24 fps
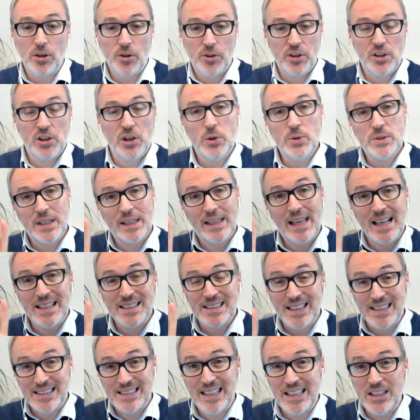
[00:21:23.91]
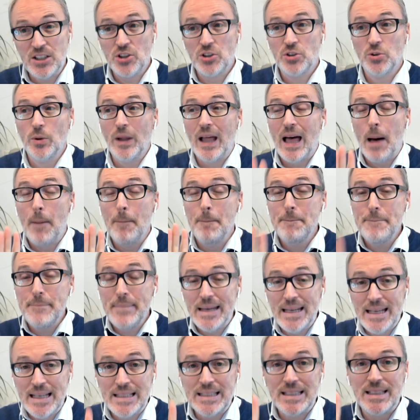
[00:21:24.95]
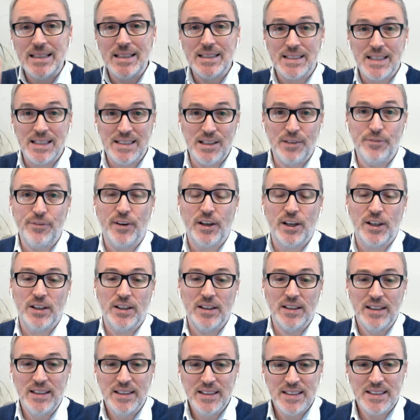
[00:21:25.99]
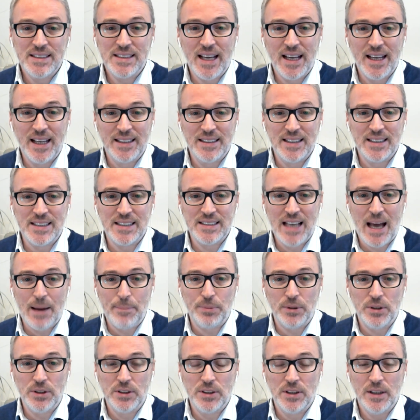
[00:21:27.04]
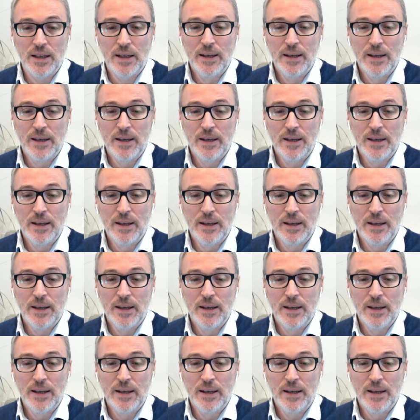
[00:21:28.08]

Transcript: the user gets a digital immediate certificate saying this has happened.